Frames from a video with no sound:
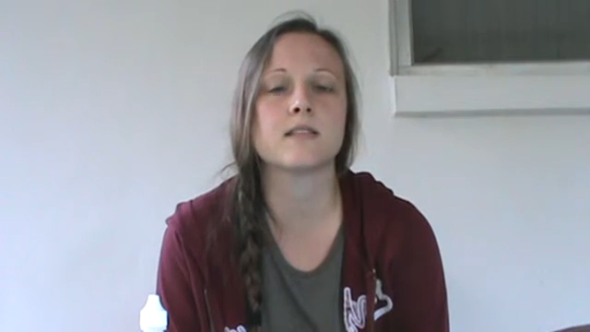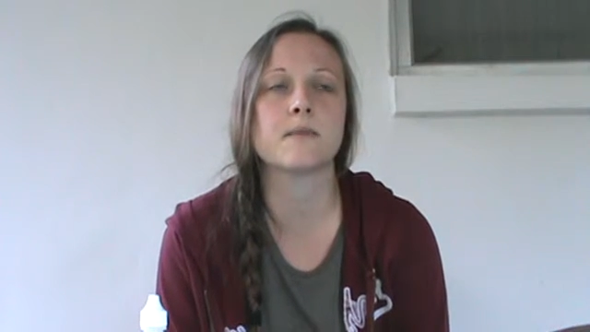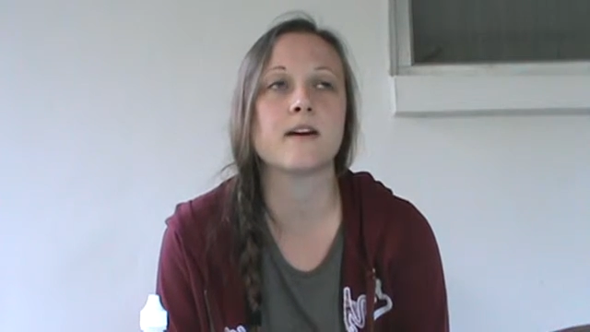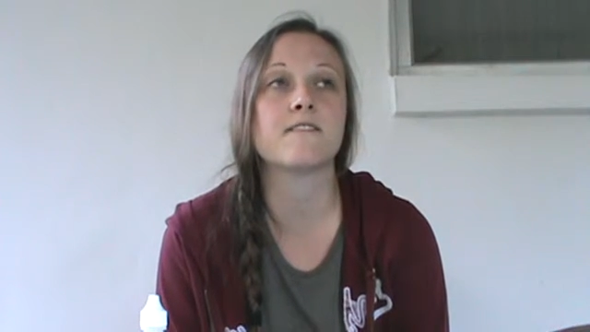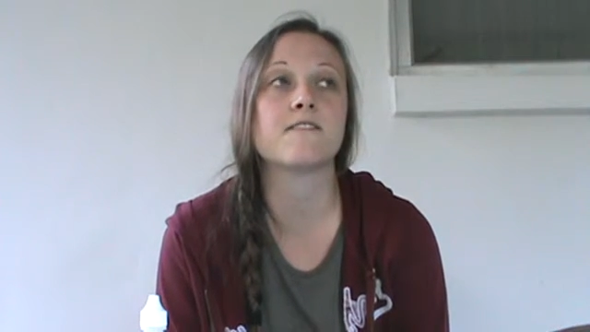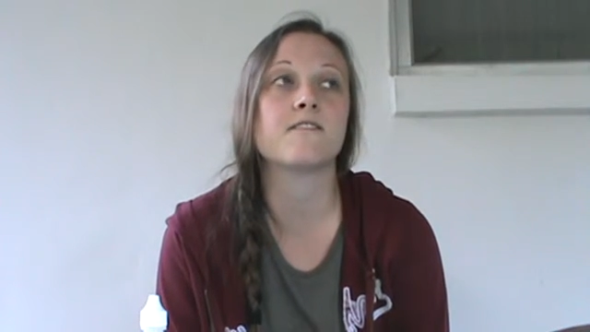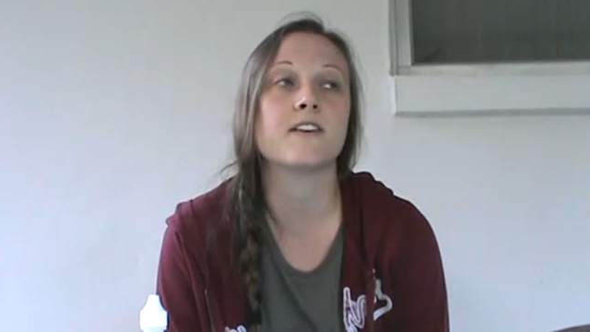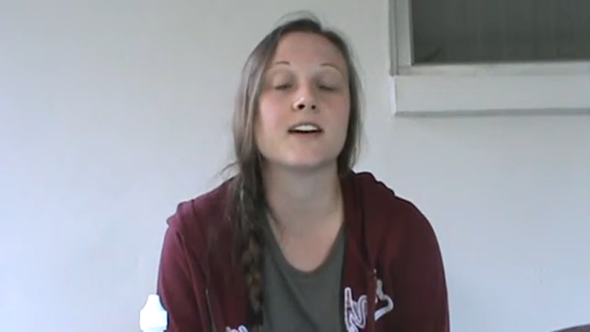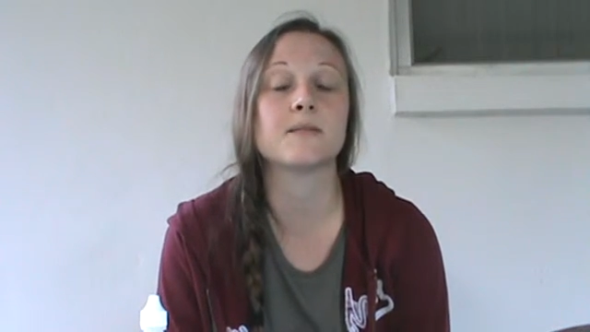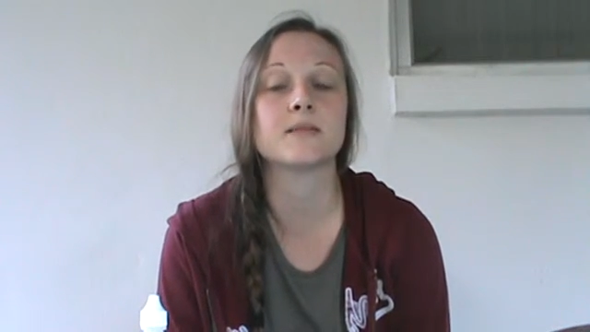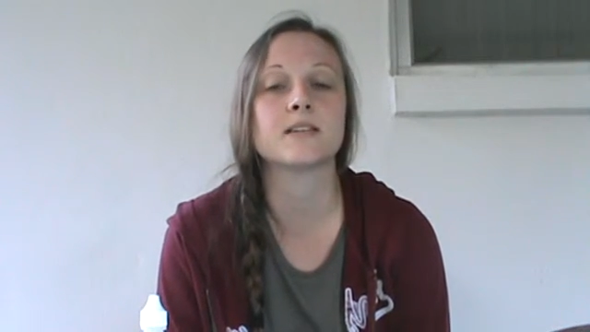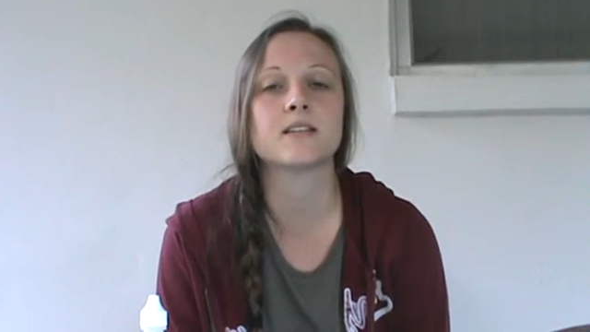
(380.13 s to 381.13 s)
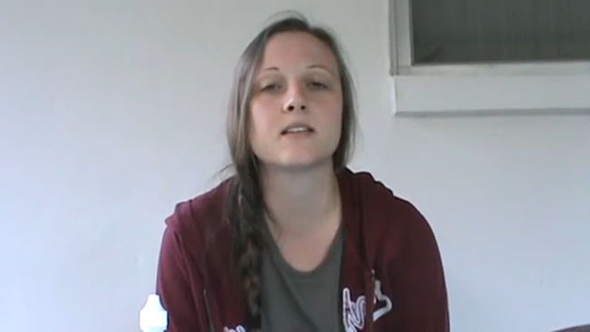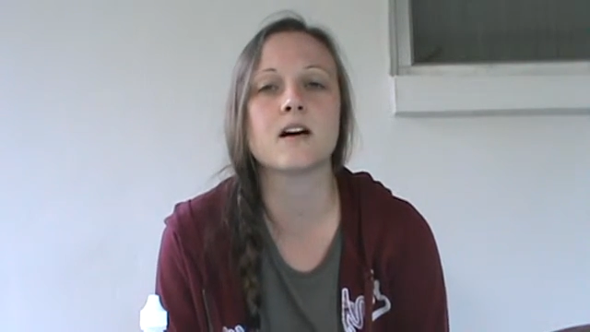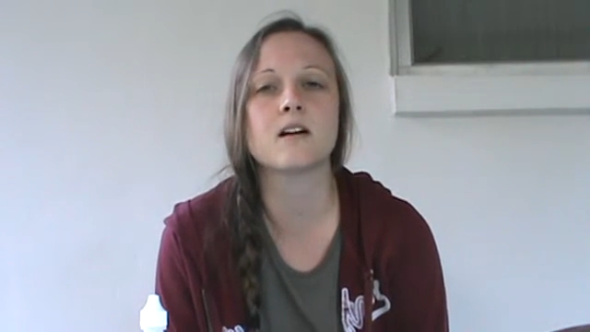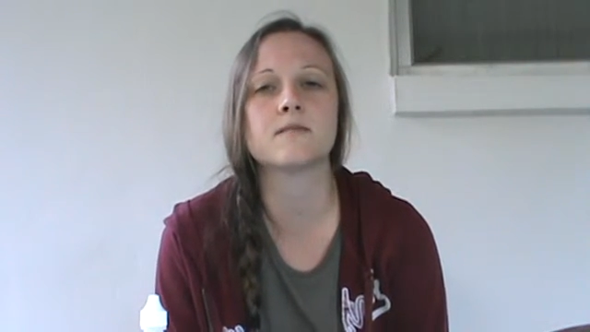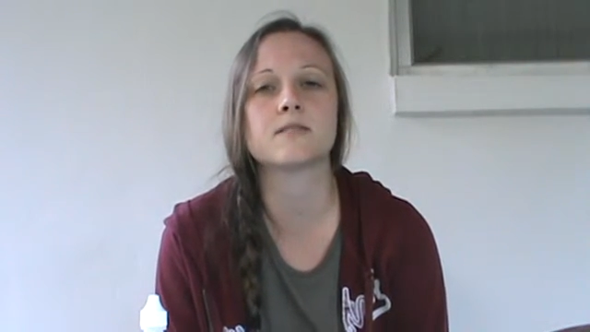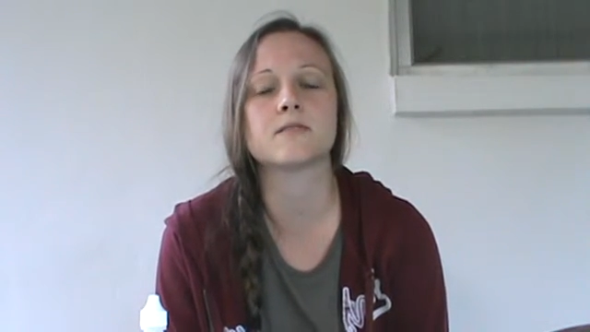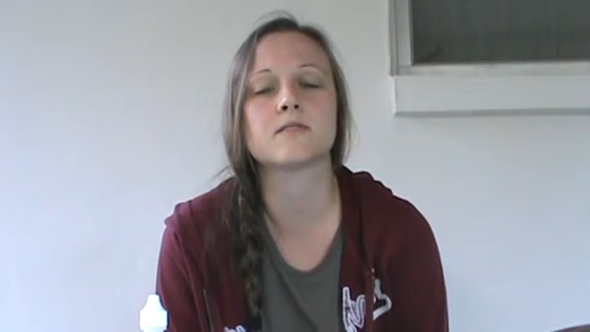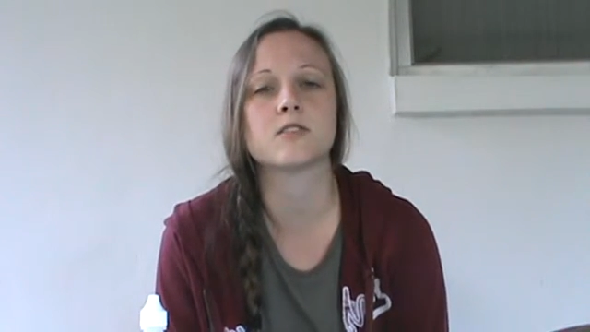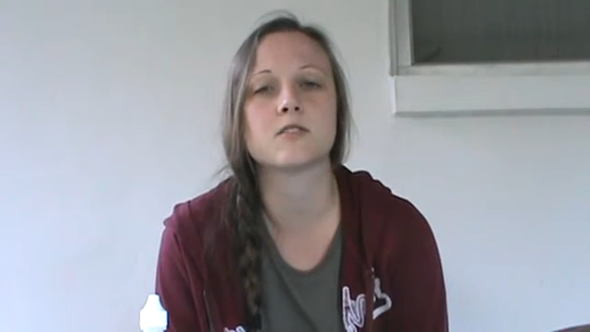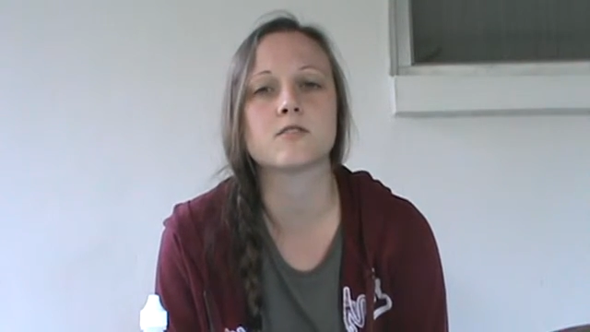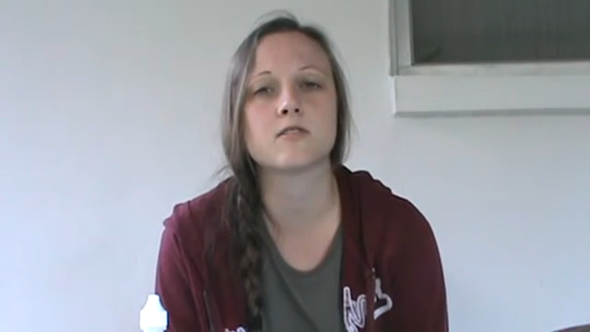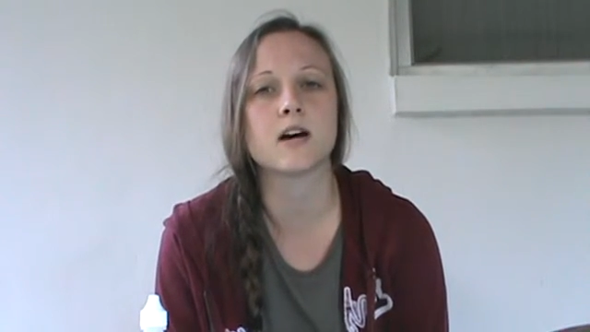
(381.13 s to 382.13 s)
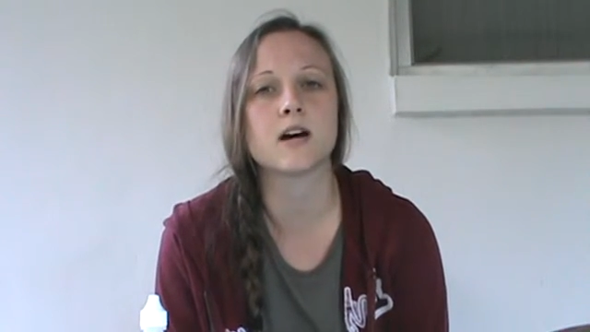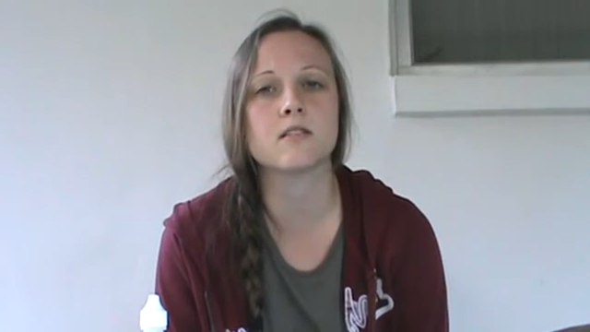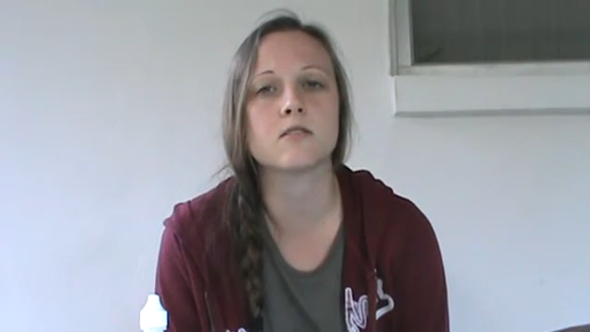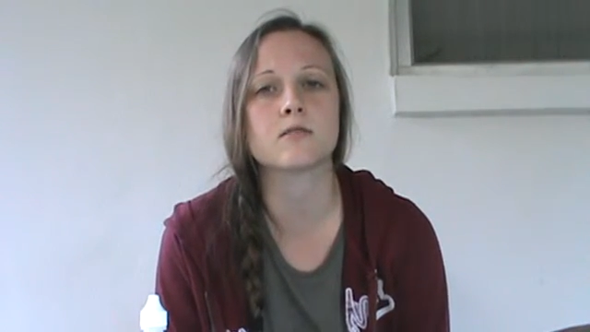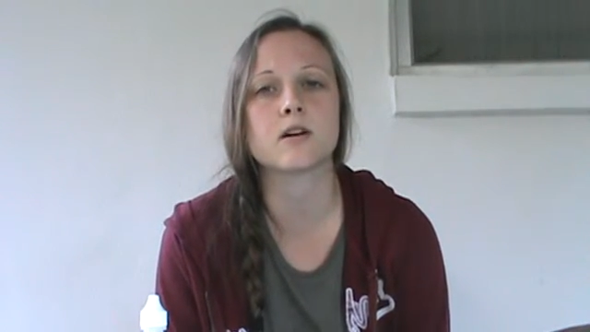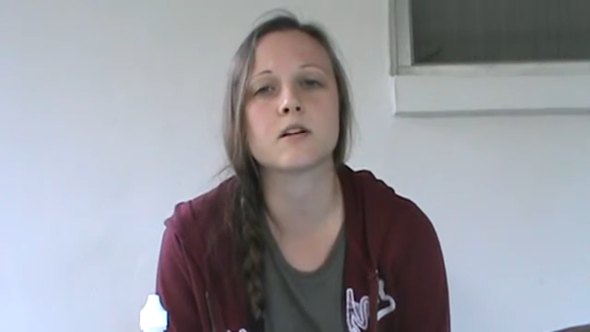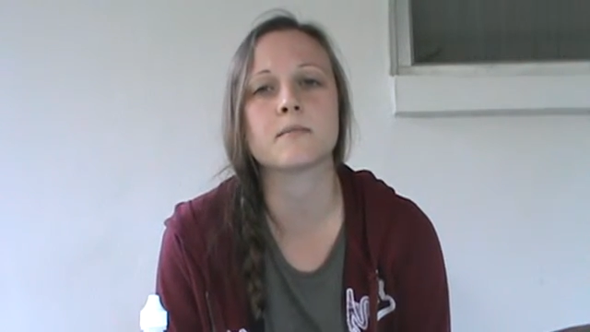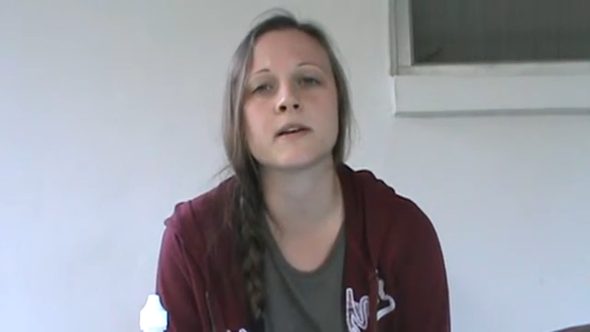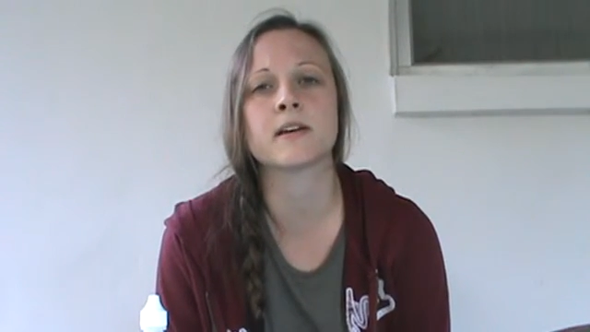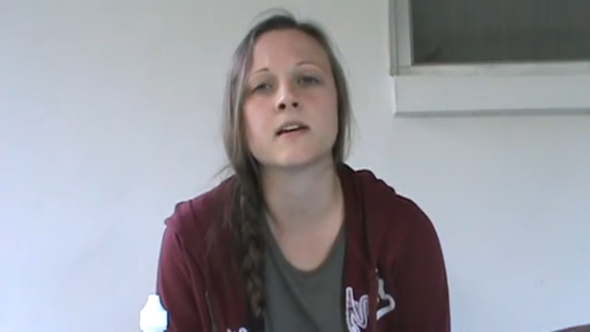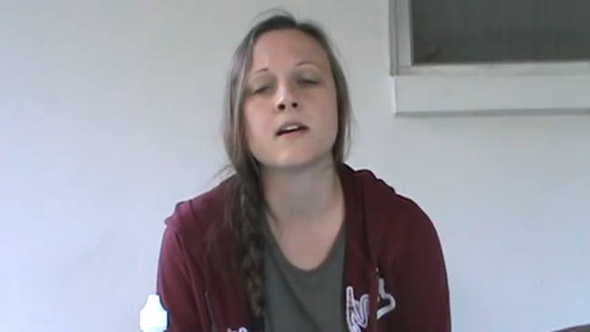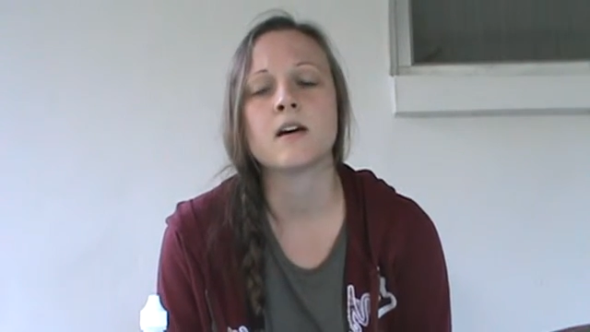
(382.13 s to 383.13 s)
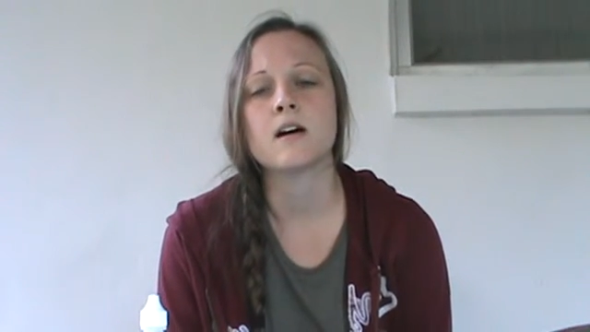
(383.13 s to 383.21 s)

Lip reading: that my family loves, even though they're not low carbing,